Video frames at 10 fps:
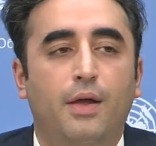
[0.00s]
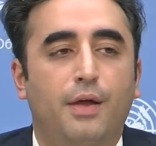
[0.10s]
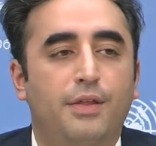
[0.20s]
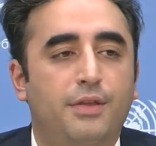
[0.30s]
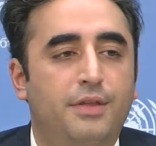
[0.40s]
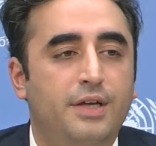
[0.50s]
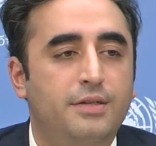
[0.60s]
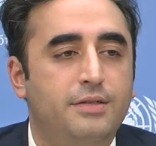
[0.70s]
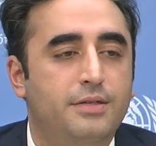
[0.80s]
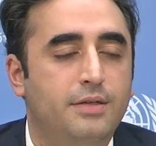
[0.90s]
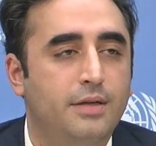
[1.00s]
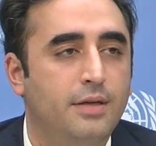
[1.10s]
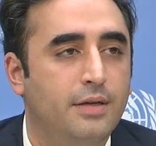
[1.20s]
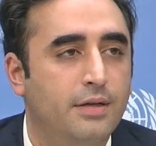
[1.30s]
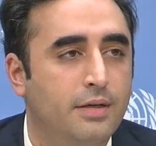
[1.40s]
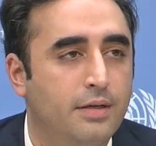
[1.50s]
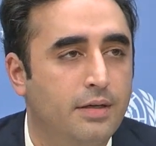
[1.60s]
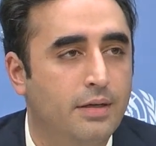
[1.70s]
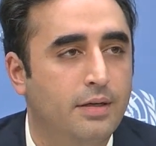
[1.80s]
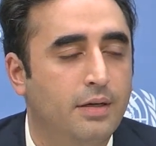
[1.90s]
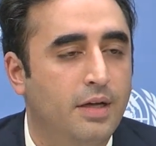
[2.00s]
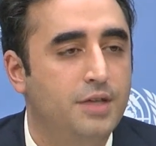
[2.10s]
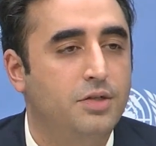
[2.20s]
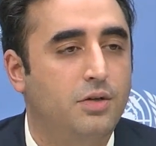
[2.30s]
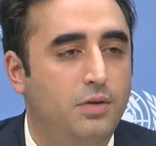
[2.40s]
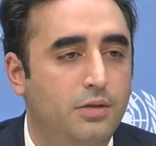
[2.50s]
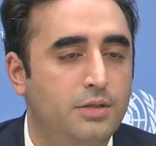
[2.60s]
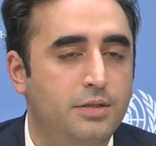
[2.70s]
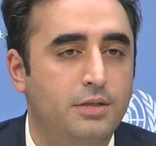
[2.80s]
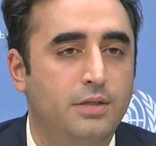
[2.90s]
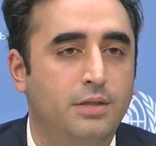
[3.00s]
that this is a cause